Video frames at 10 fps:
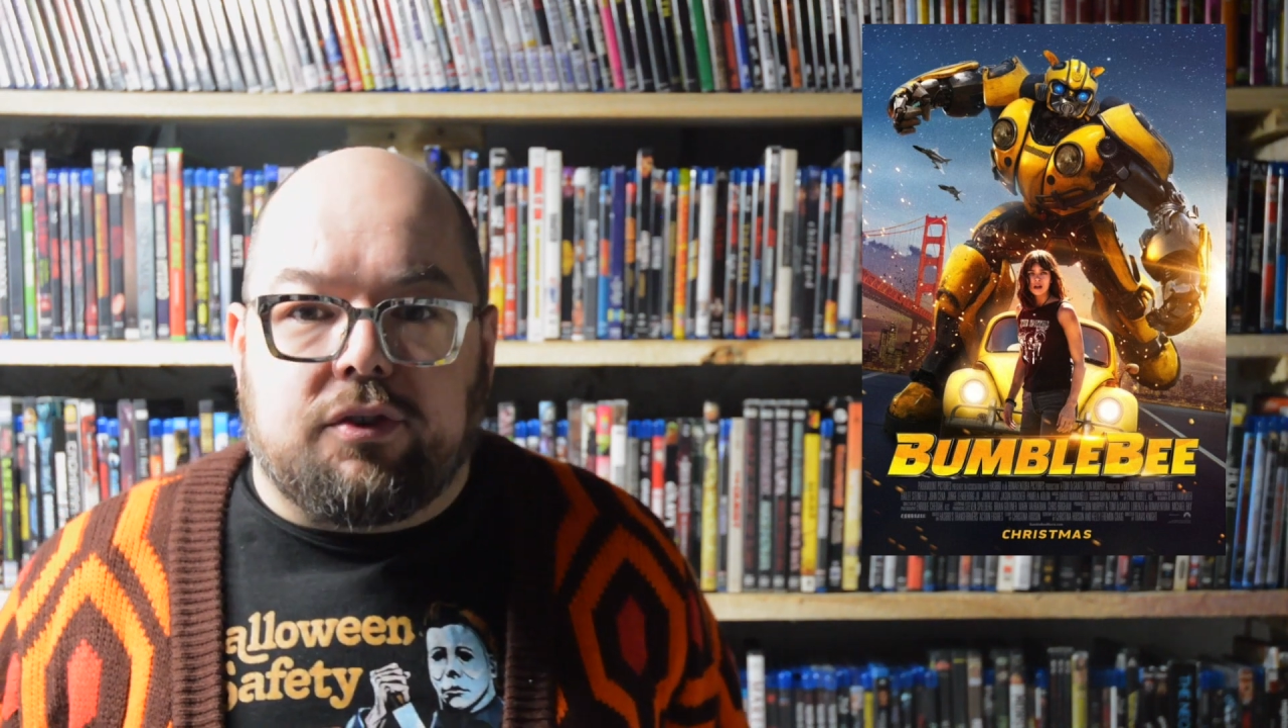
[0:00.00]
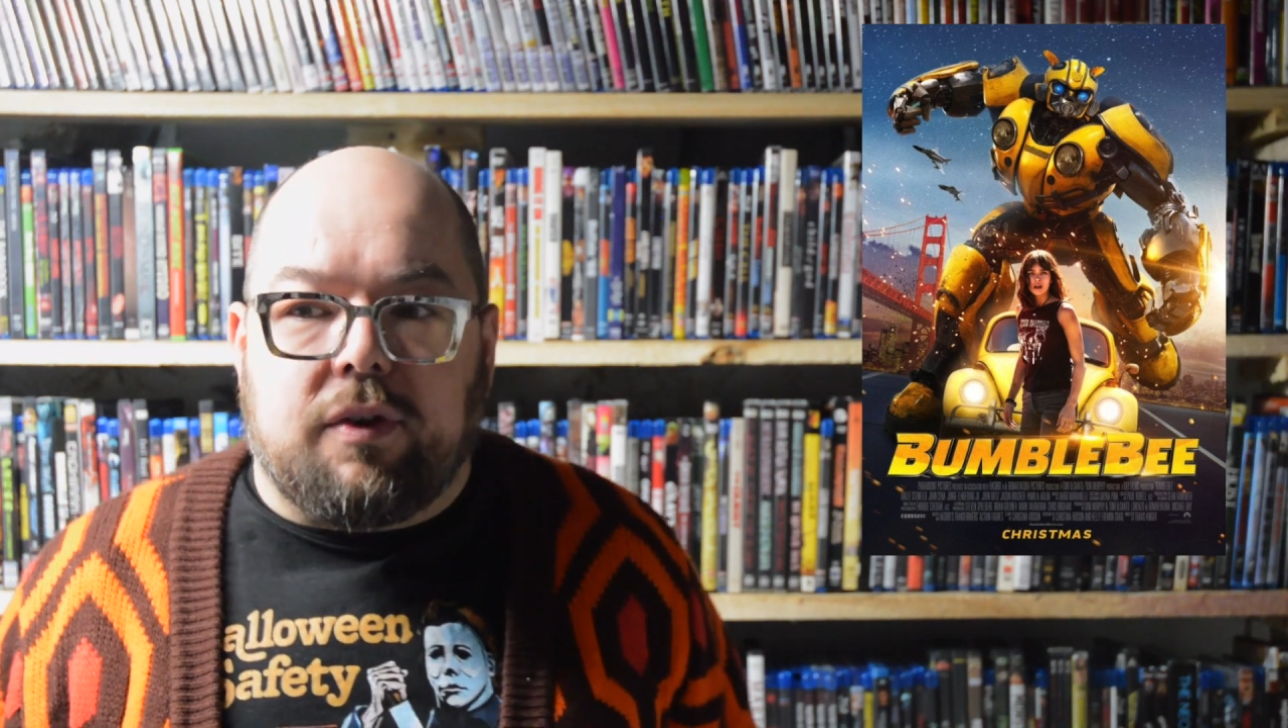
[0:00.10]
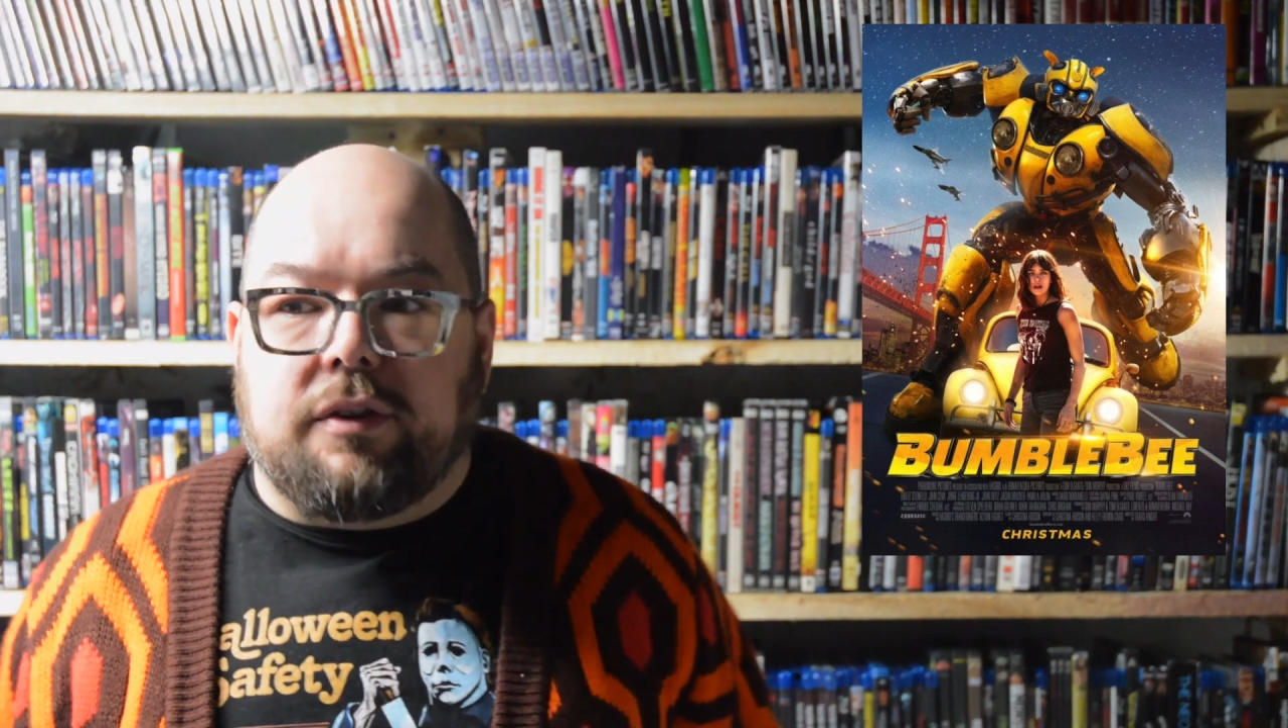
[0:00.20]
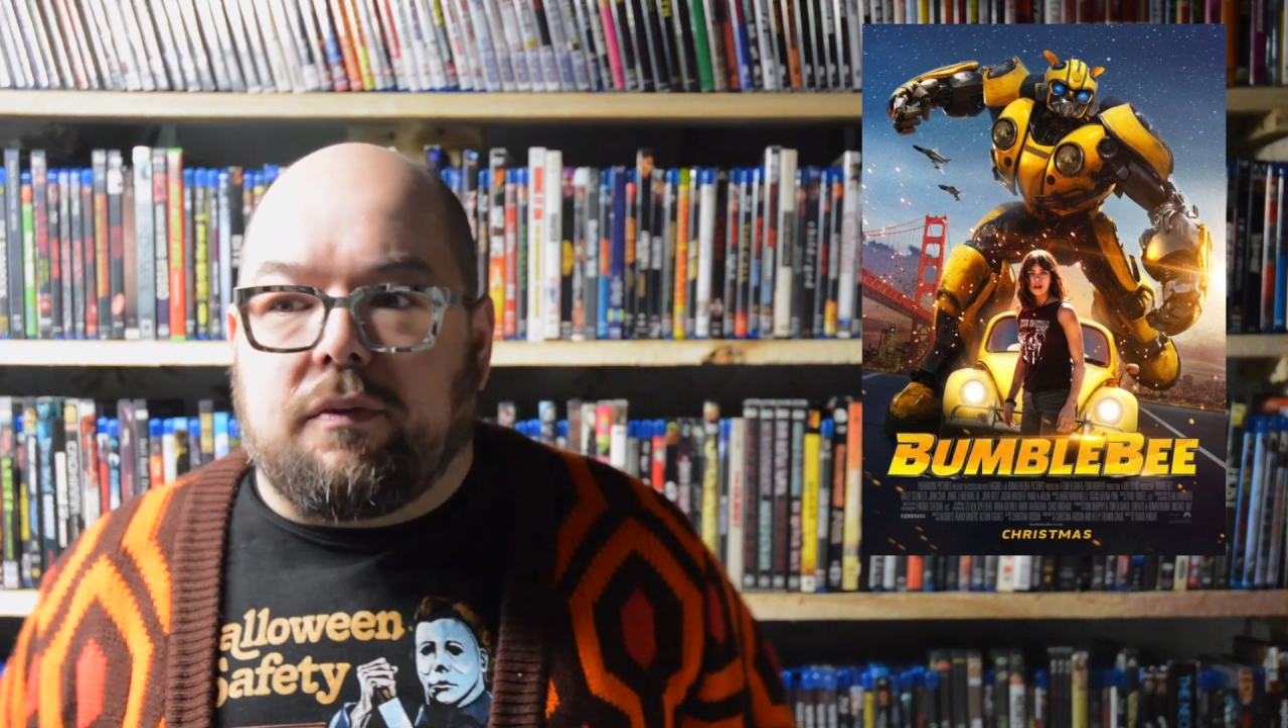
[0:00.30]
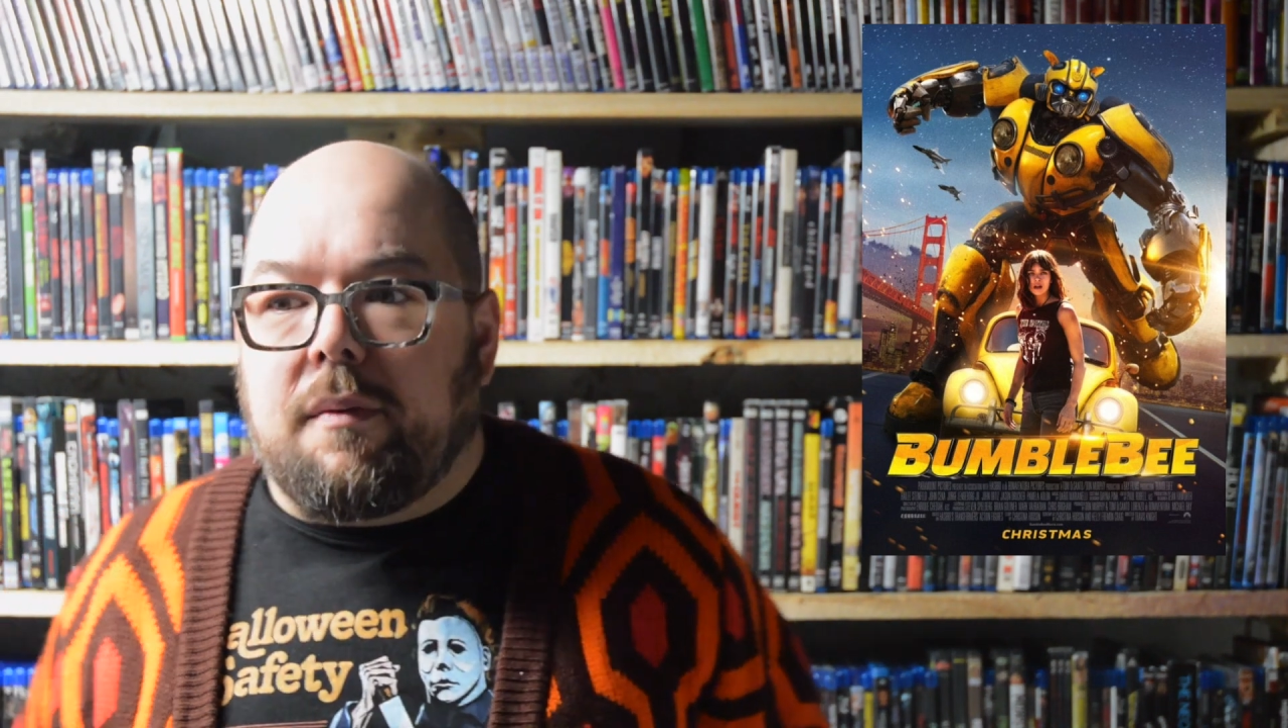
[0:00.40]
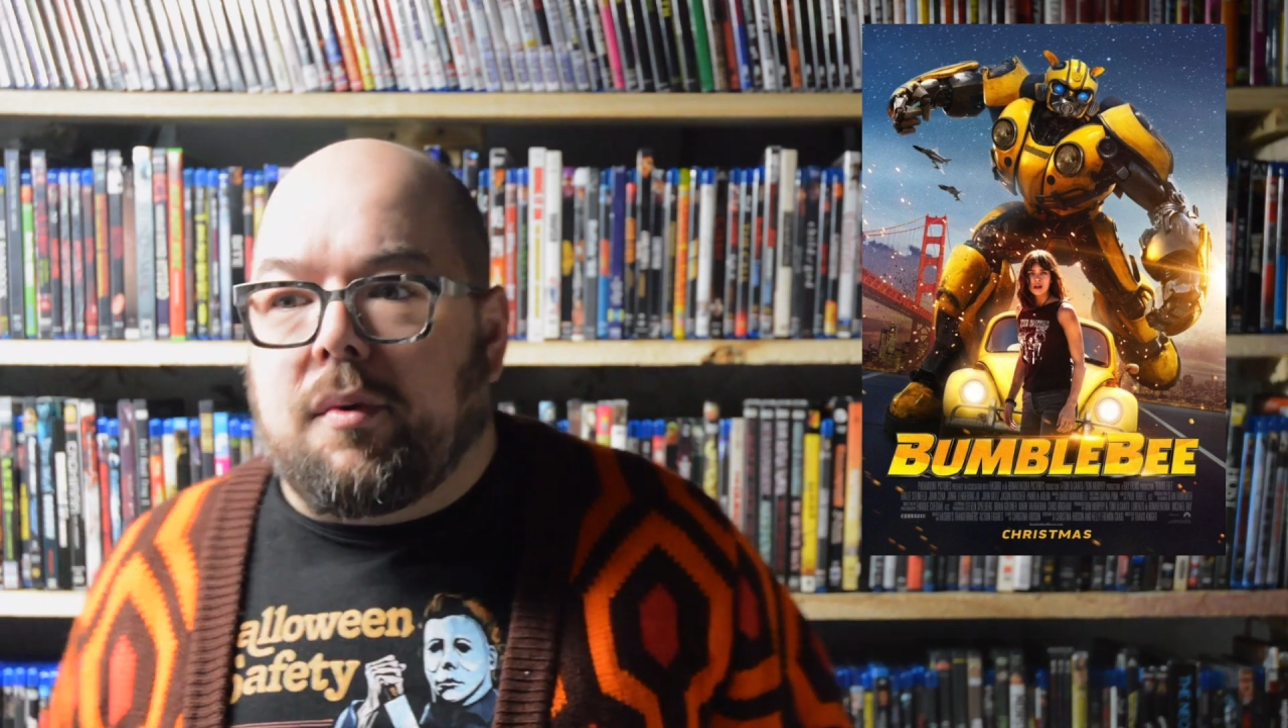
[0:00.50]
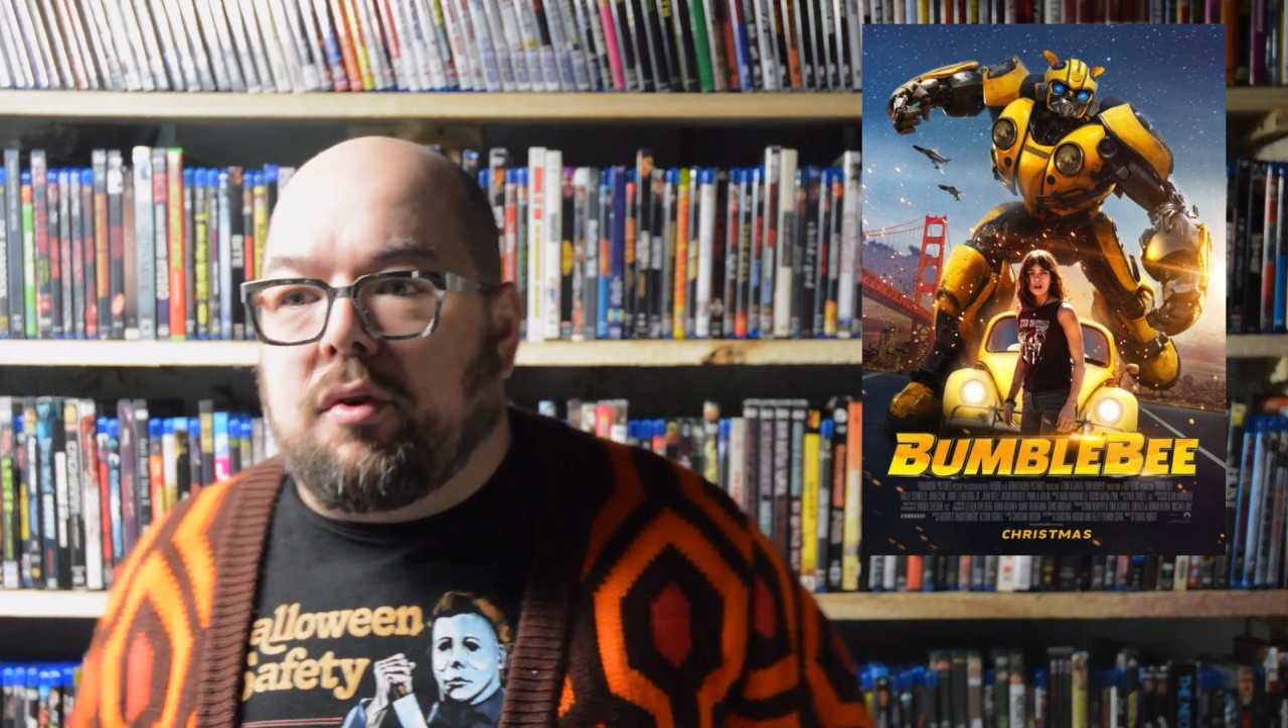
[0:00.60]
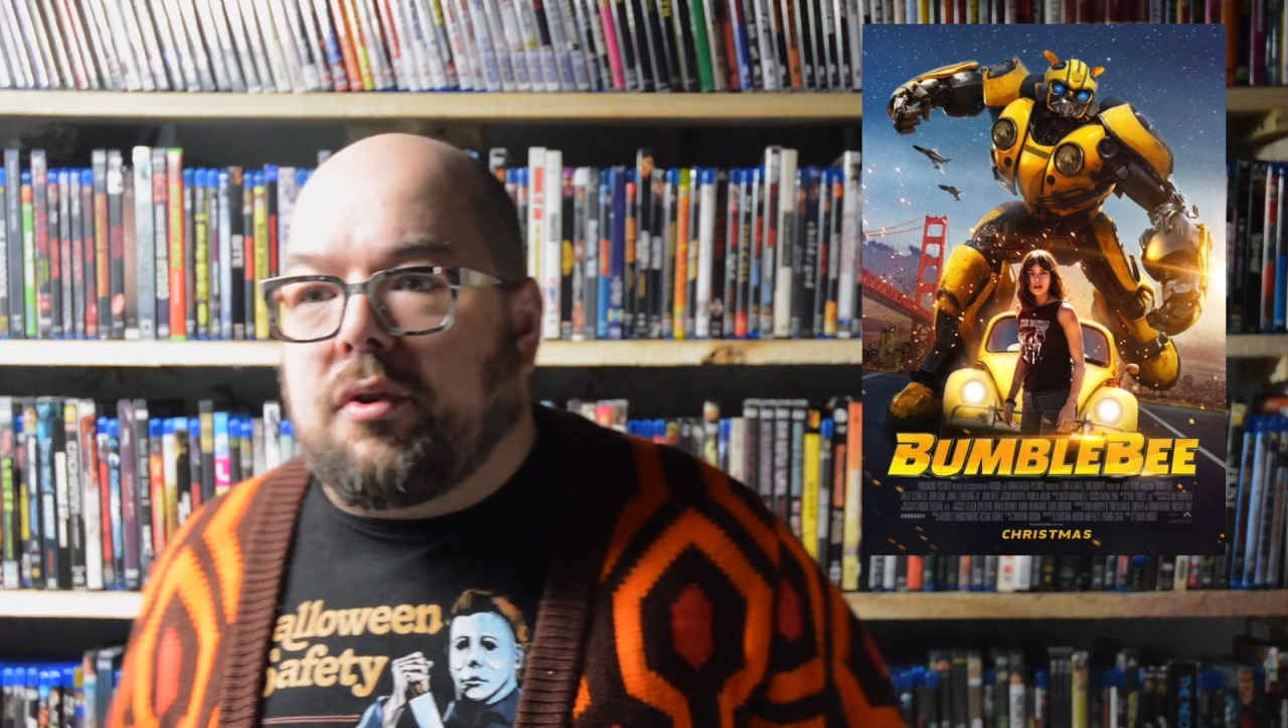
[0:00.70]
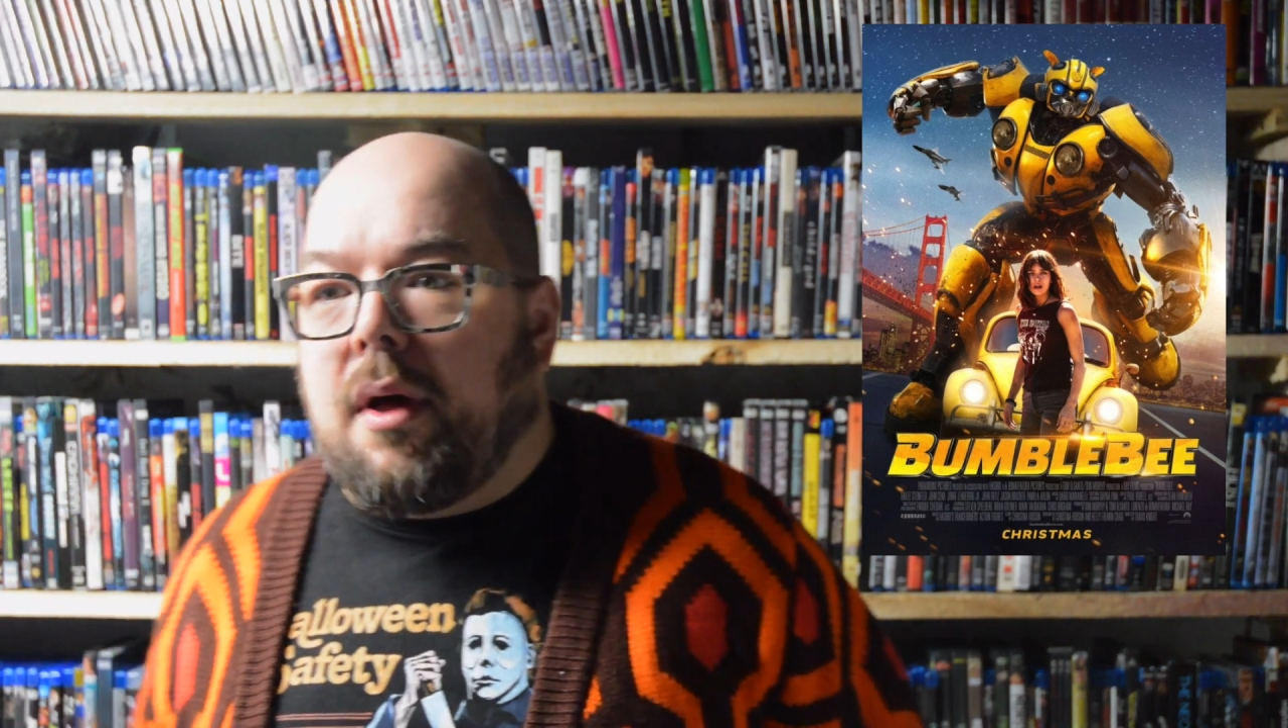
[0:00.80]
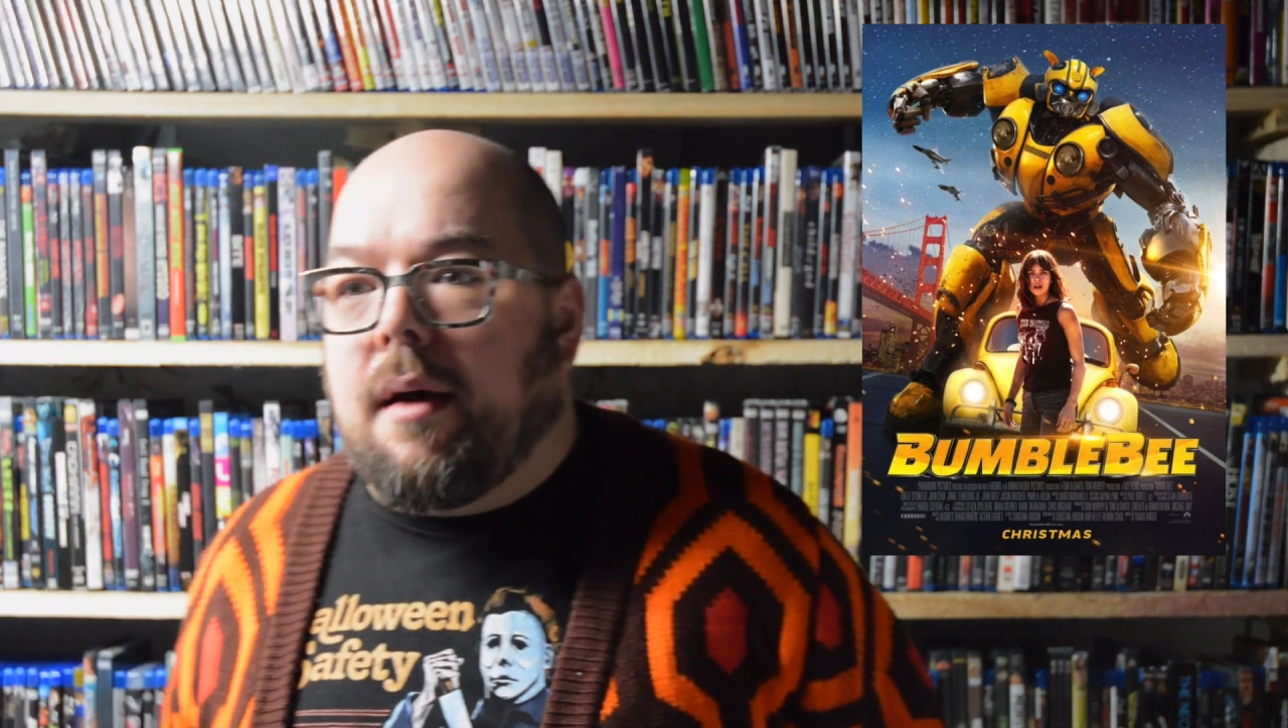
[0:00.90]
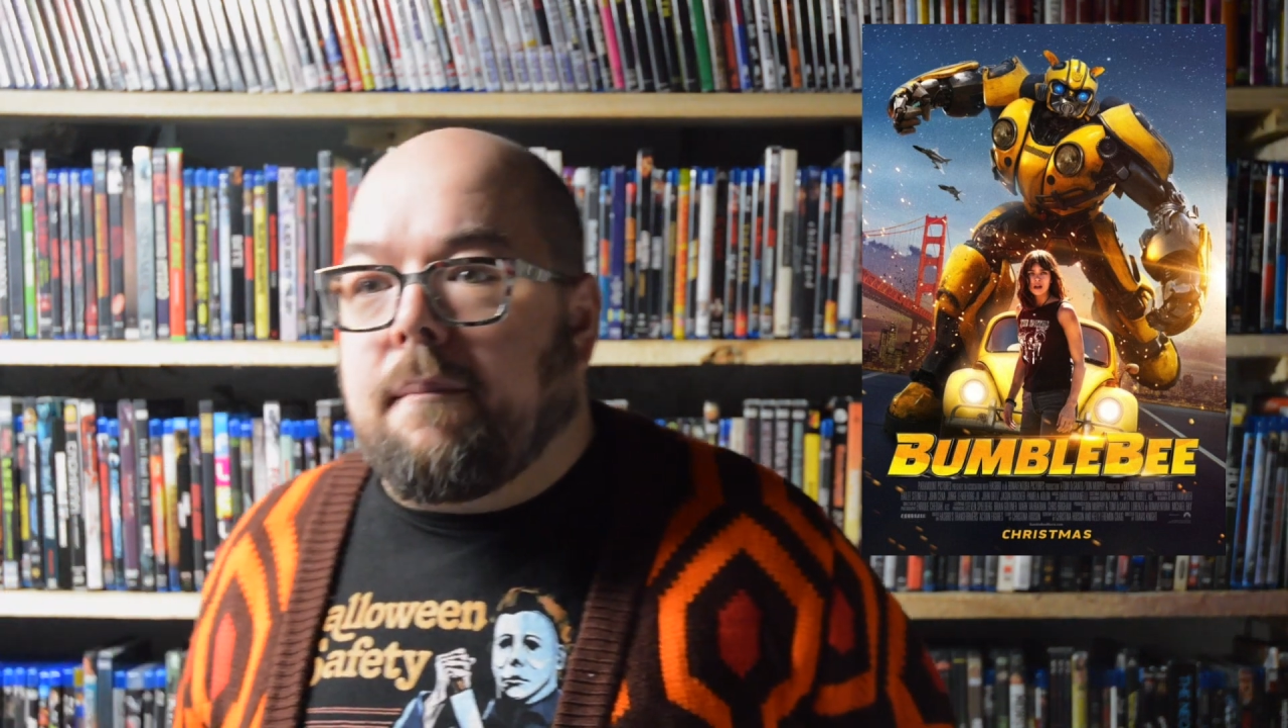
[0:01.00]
Transformers